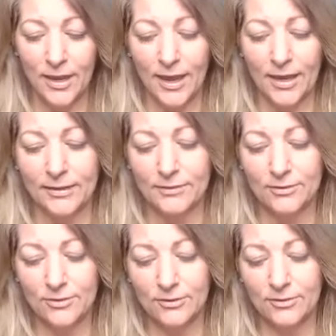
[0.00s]
And it's
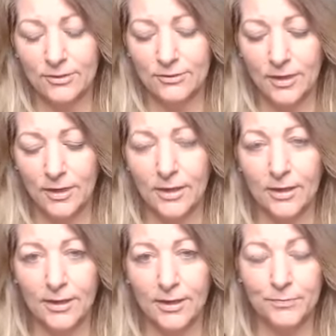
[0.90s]
just this,
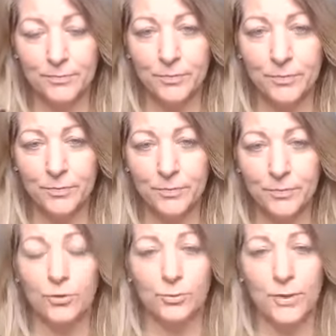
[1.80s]
um, and of
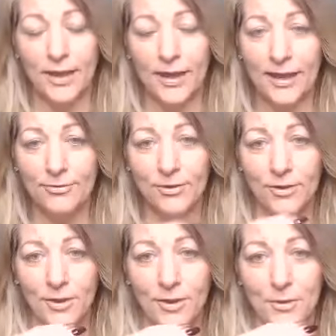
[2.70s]
course, we have
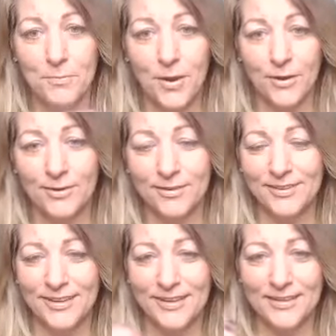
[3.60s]

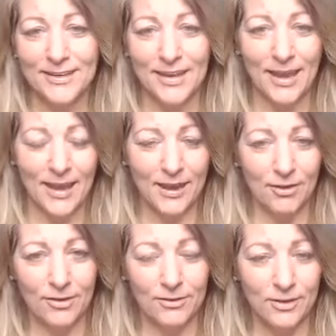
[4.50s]
Mars in
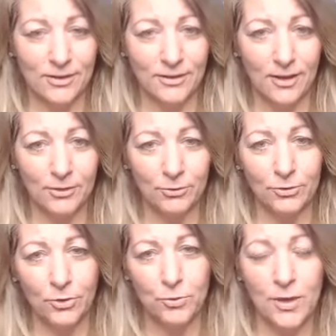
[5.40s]
Aries. And I don't
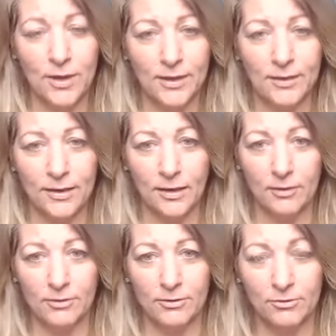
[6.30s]
know why an
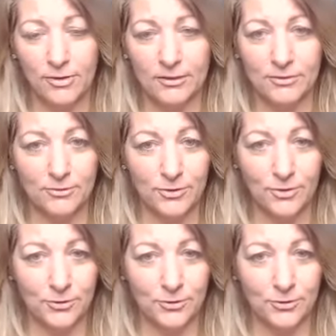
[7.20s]
Aries affects a Virgo